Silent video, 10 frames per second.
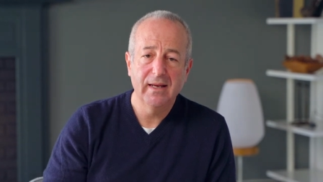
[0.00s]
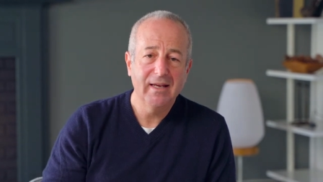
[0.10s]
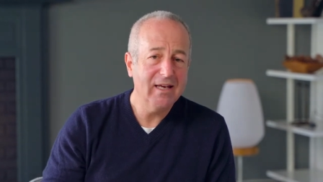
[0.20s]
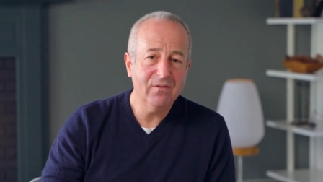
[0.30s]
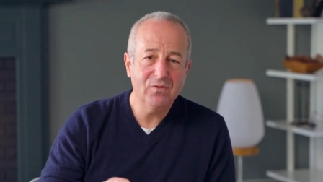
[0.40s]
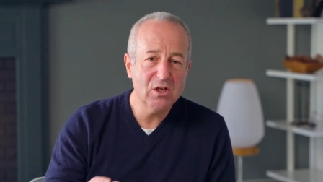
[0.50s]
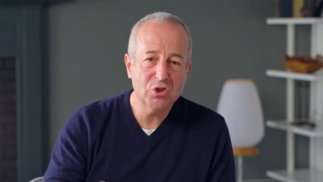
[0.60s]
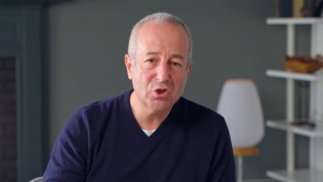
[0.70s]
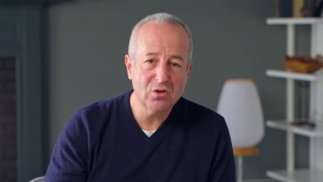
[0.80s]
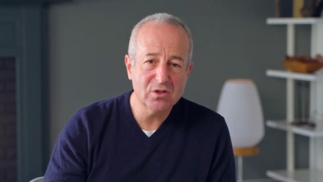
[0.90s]
If the
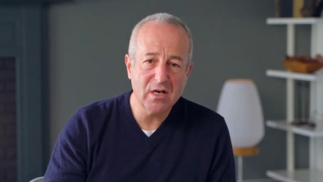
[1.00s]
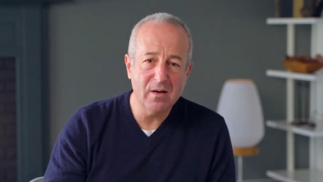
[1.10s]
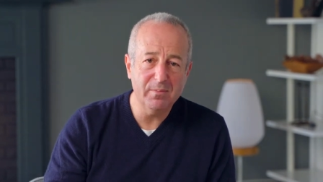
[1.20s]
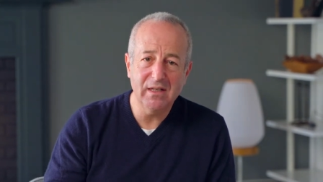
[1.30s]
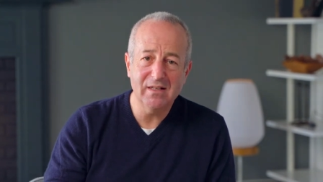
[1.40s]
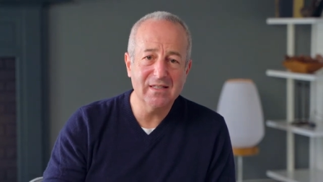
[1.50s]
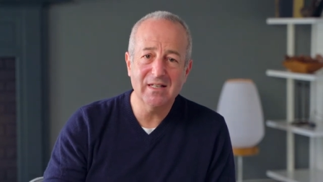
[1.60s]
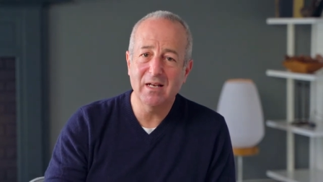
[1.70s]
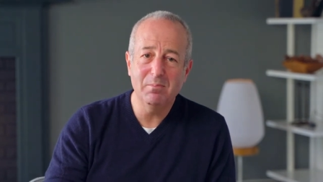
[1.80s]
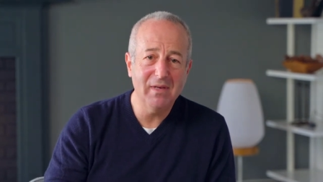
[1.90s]
insurance company
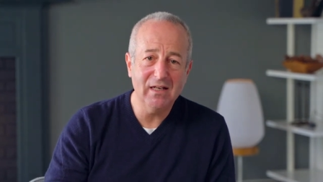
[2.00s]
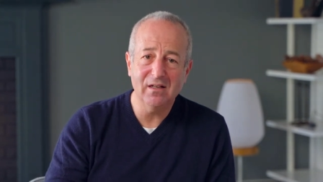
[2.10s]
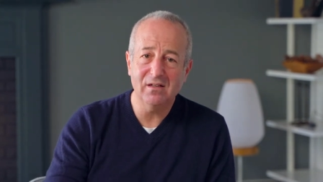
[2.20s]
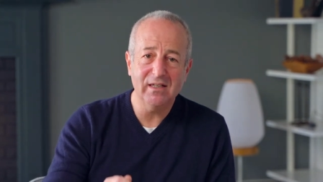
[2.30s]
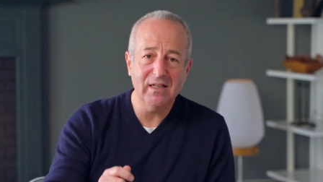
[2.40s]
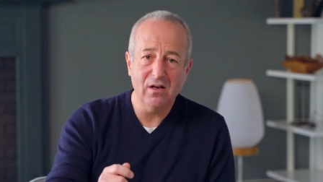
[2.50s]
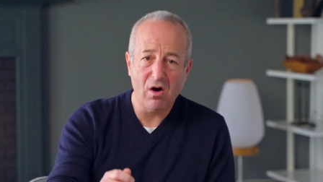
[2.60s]
doesn't immediately